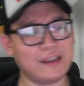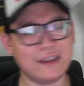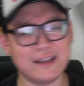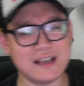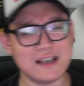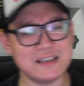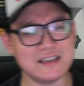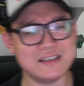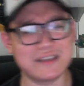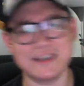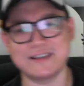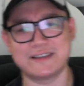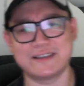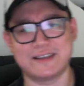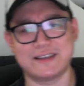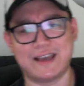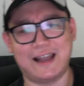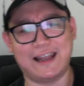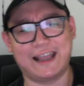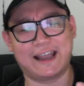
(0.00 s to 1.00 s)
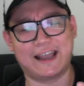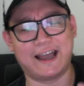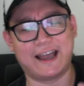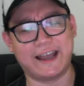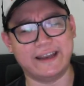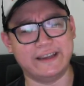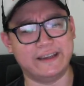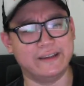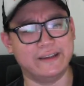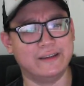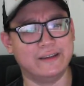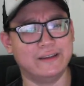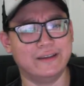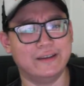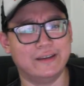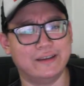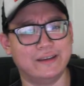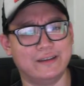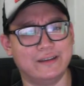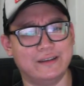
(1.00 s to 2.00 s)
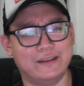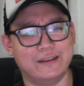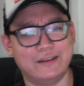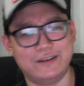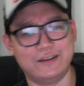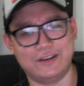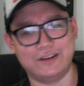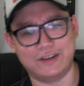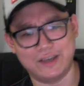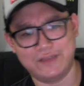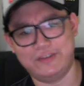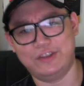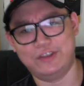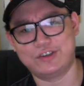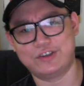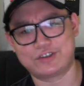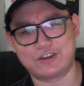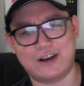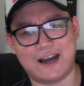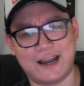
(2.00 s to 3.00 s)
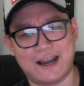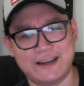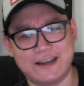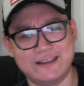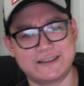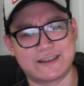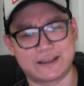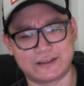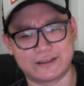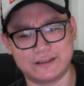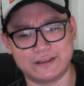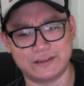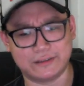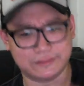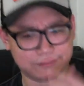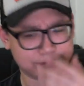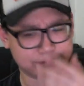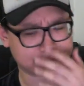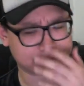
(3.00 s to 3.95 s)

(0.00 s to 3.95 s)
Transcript: It doesn't taste like honey, even though it's called honeysuckle.